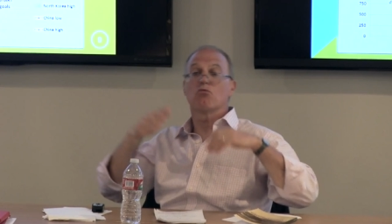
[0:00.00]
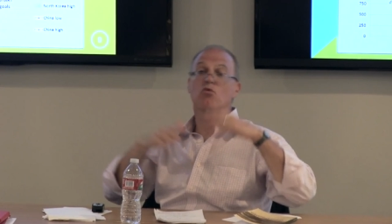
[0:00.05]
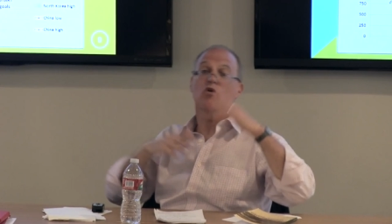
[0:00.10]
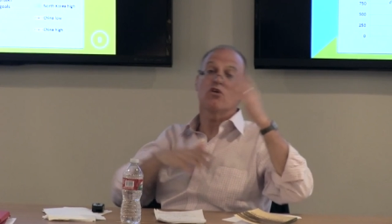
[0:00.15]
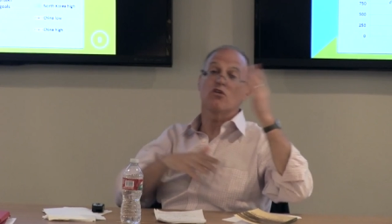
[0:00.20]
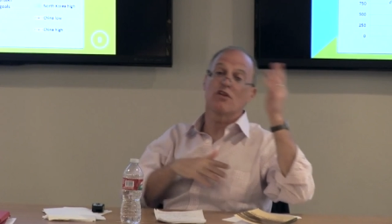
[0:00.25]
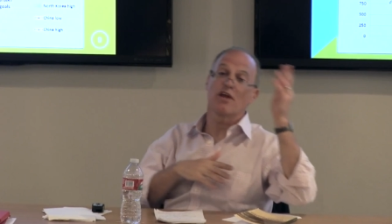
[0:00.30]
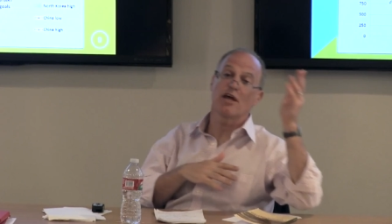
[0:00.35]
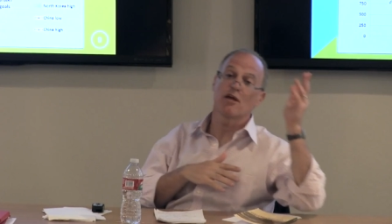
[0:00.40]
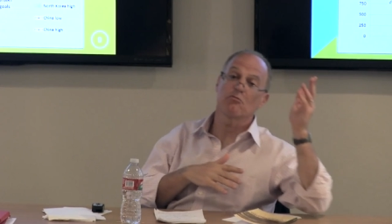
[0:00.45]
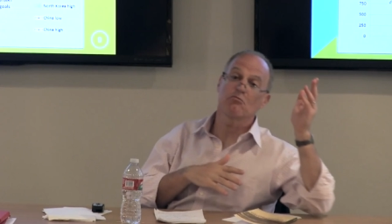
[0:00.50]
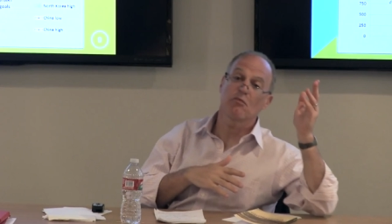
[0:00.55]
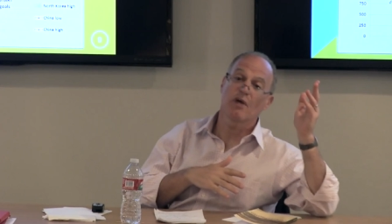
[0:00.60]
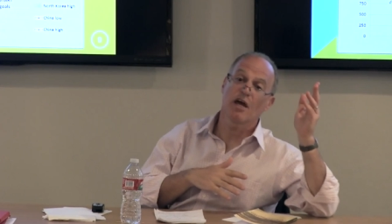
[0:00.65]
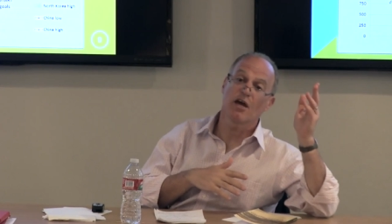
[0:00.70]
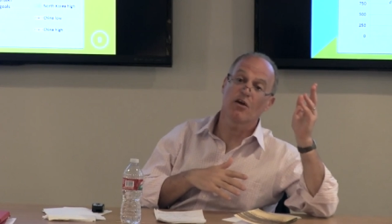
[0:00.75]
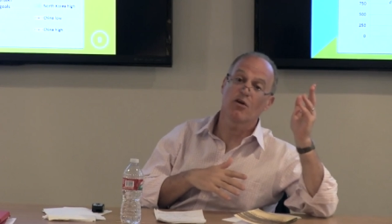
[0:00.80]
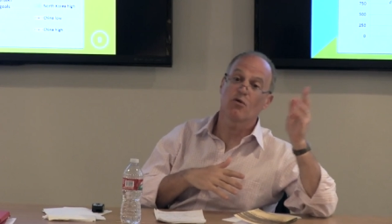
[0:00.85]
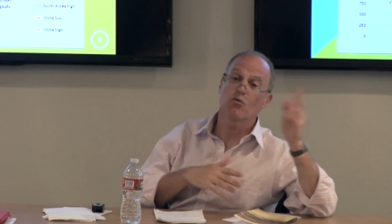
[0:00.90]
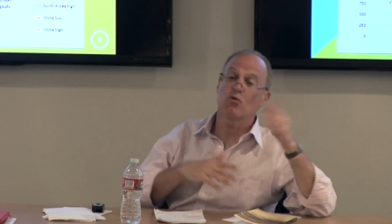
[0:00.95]
Will that
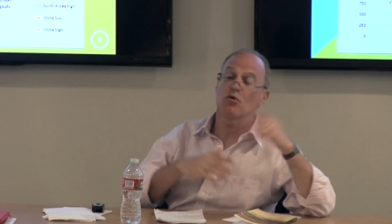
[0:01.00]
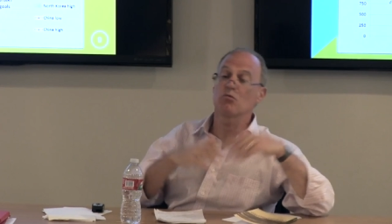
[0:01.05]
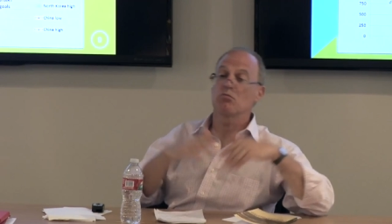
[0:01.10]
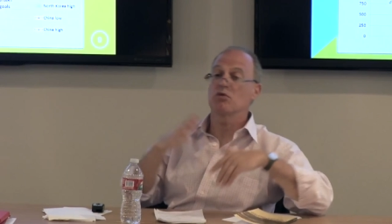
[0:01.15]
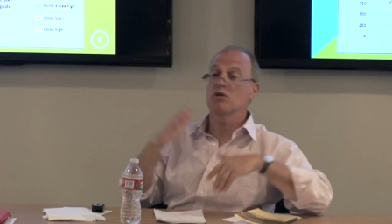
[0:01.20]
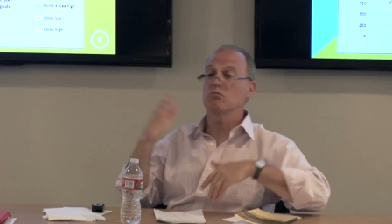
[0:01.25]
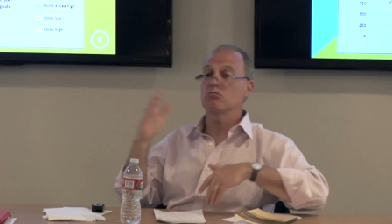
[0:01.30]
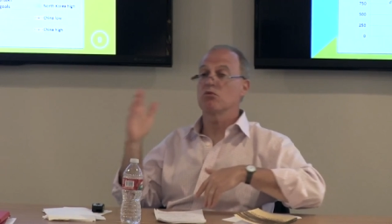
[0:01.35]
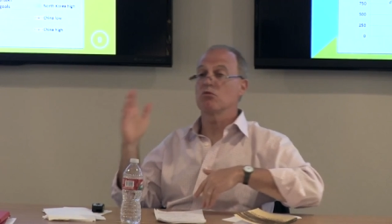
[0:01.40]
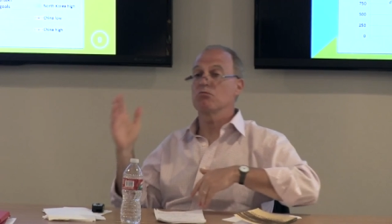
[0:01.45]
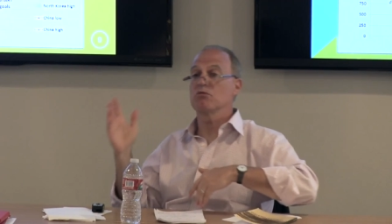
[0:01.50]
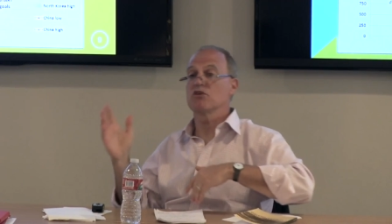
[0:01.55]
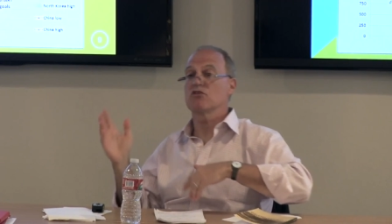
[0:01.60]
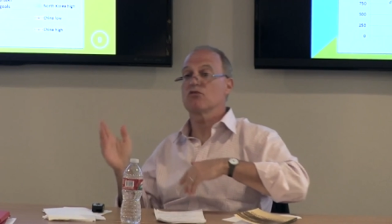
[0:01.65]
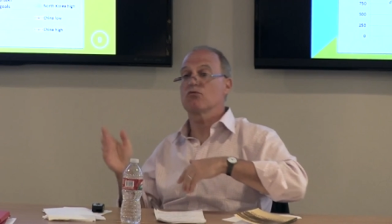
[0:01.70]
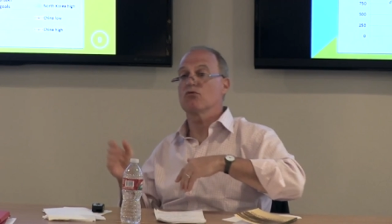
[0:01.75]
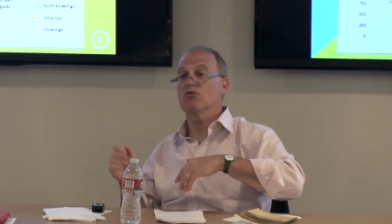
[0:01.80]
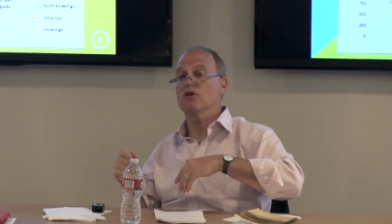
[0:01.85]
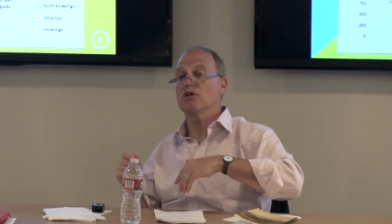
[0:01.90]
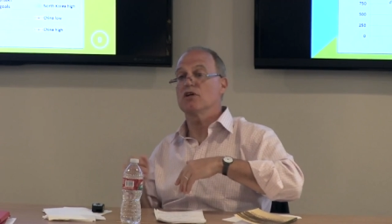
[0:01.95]
matter? Will people
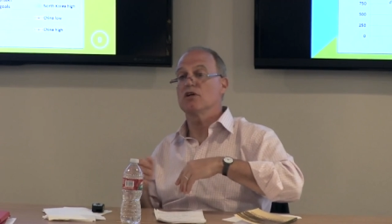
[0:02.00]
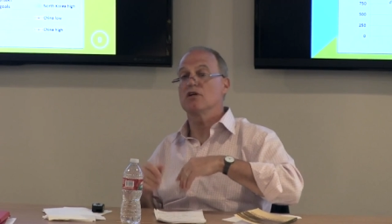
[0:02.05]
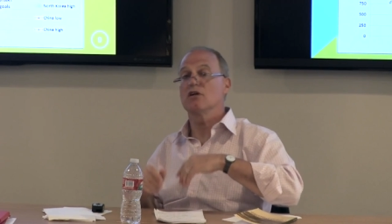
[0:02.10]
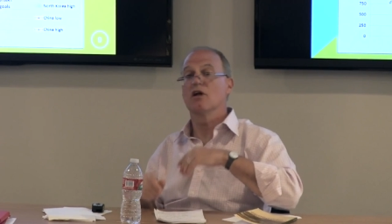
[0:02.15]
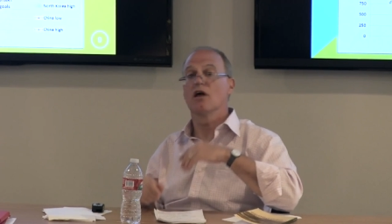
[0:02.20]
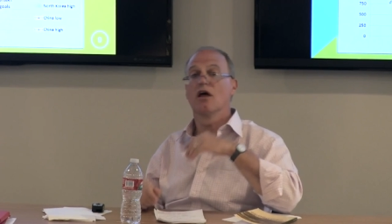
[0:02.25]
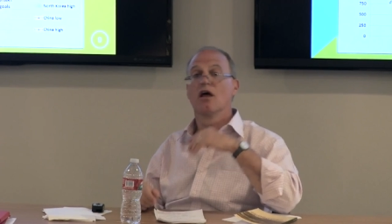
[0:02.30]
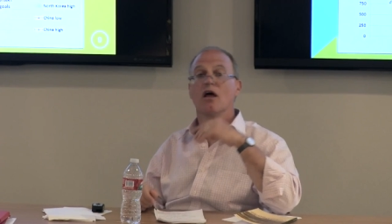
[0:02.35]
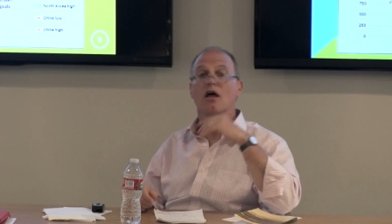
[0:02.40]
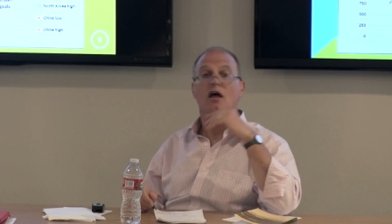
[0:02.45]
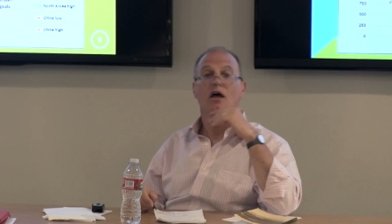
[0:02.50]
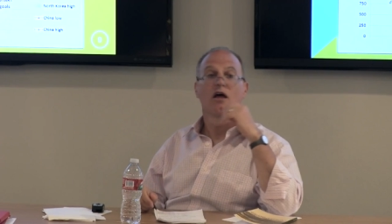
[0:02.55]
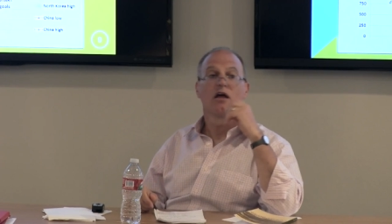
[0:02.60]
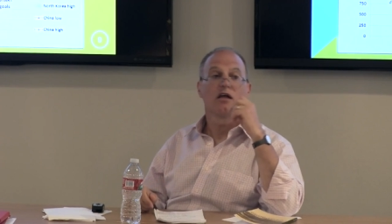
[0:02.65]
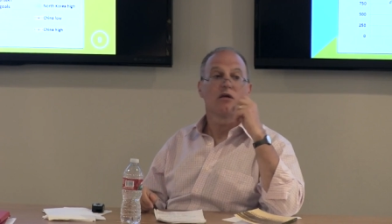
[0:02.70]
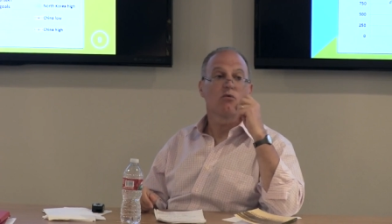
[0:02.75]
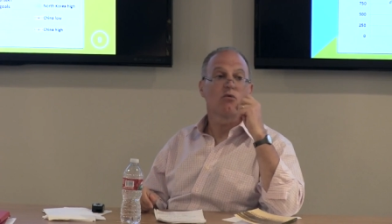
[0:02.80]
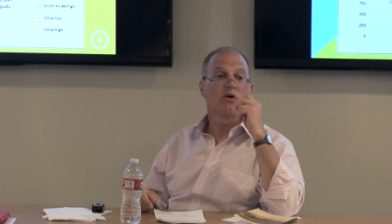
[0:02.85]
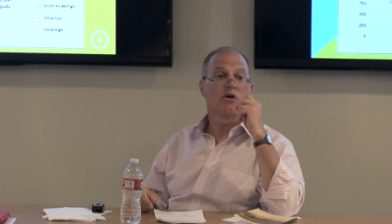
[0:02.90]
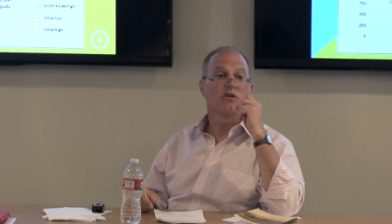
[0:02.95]
misread
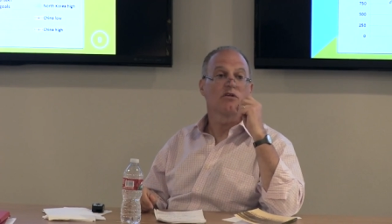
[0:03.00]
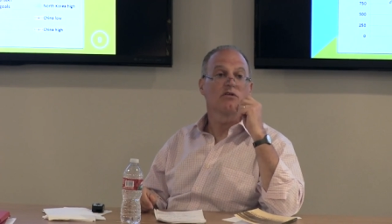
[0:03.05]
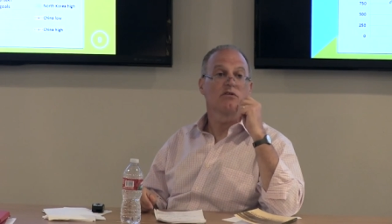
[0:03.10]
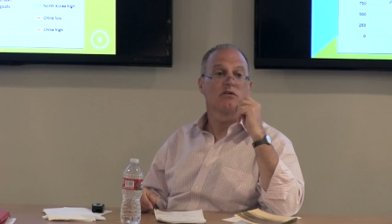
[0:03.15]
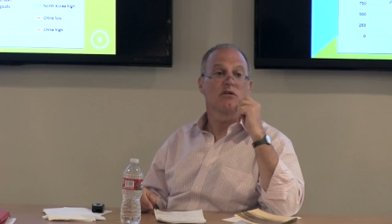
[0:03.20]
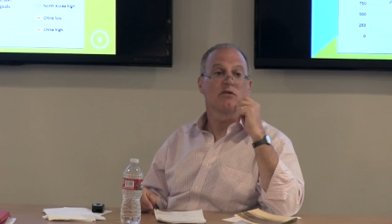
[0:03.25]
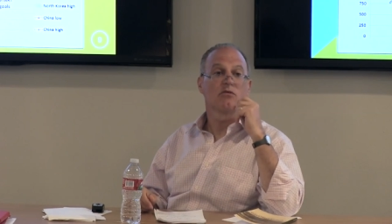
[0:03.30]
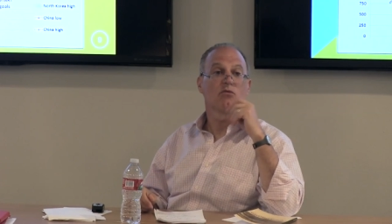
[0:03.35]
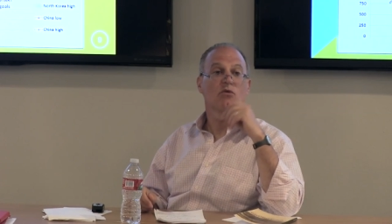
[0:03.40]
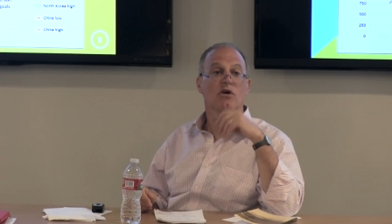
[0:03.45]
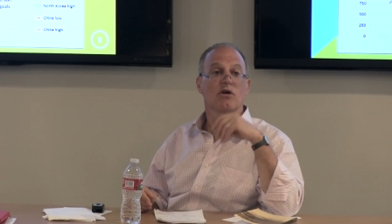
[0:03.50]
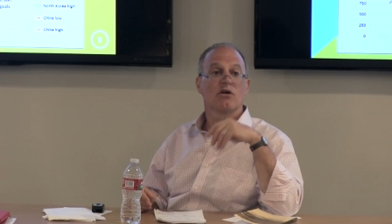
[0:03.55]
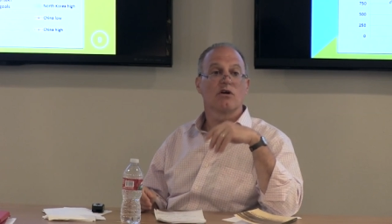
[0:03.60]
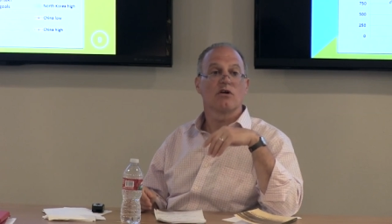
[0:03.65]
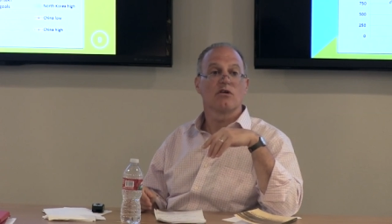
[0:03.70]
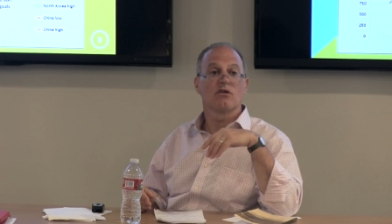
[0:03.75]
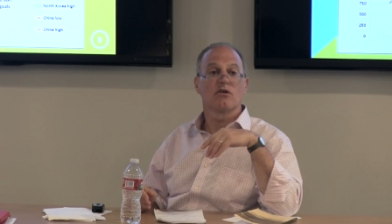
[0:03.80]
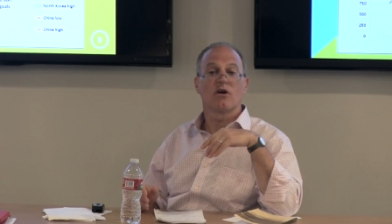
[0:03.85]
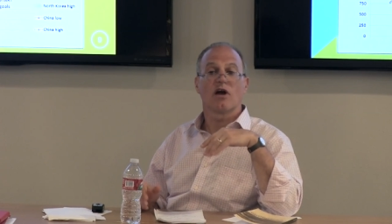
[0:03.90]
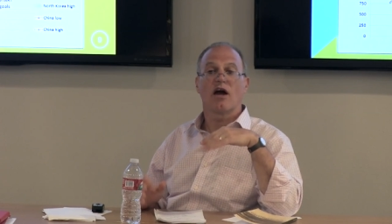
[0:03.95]
one one
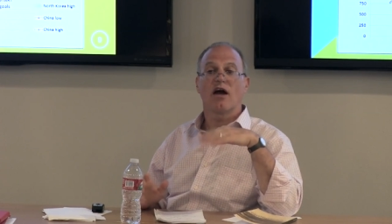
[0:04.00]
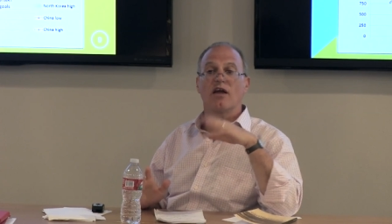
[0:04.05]
another?